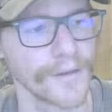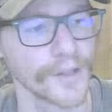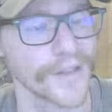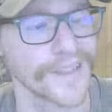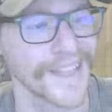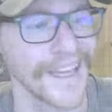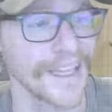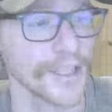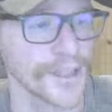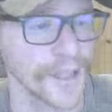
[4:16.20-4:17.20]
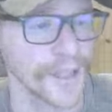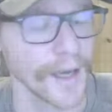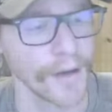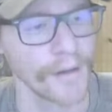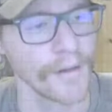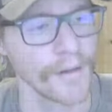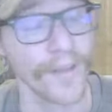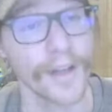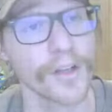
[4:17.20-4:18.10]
the tris HCl. That